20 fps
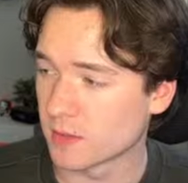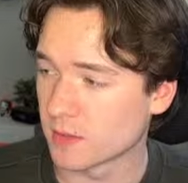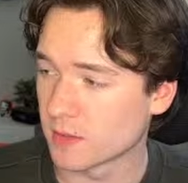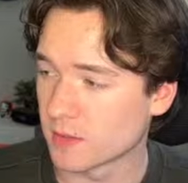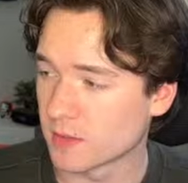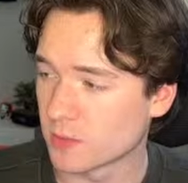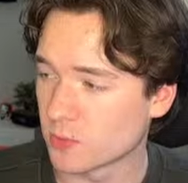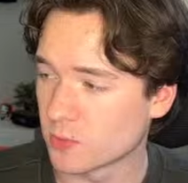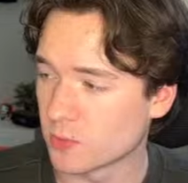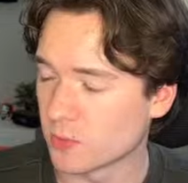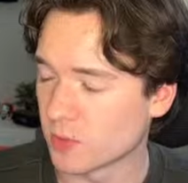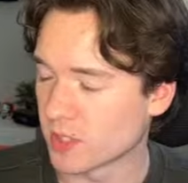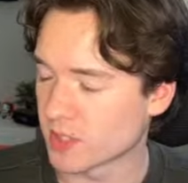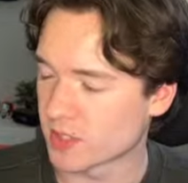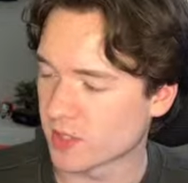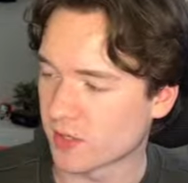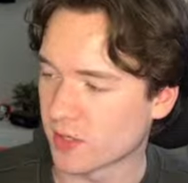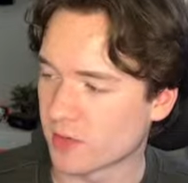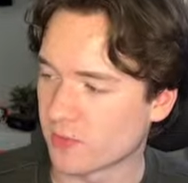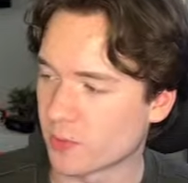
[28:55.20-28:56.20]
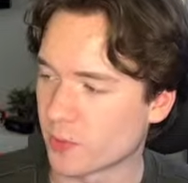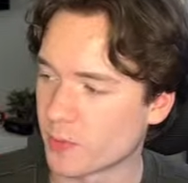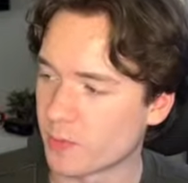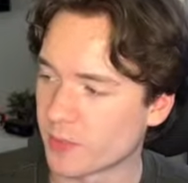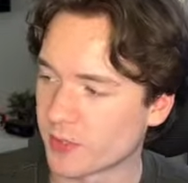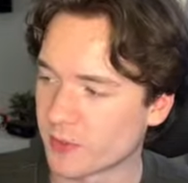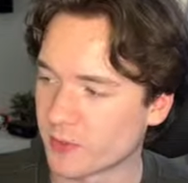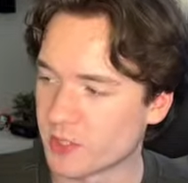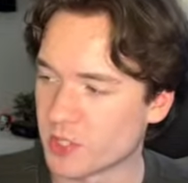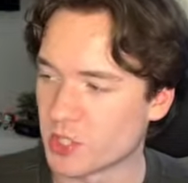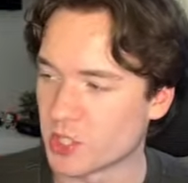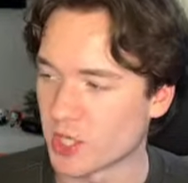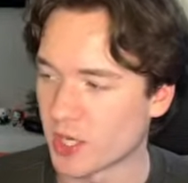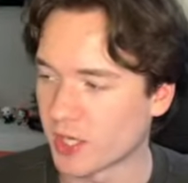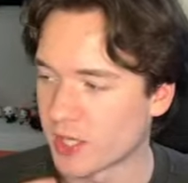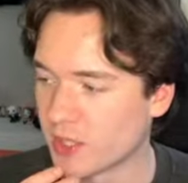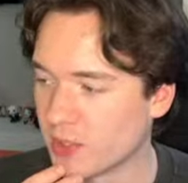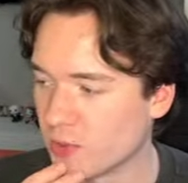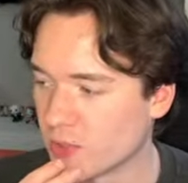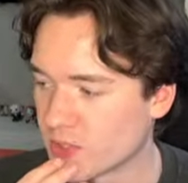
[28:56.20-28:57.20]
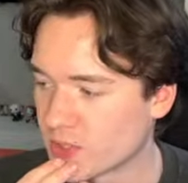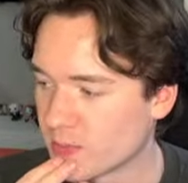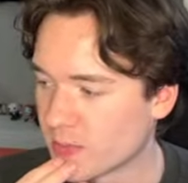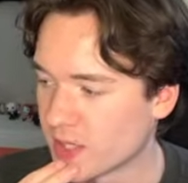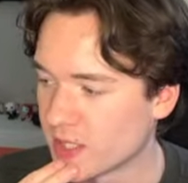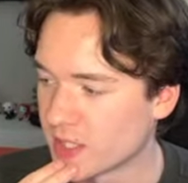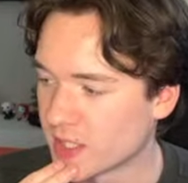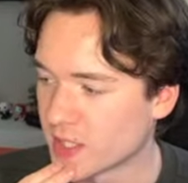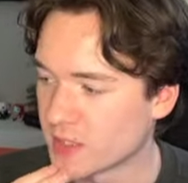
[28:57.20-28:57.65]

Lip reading: Oh, that's a tough one between Schick and Osimhen,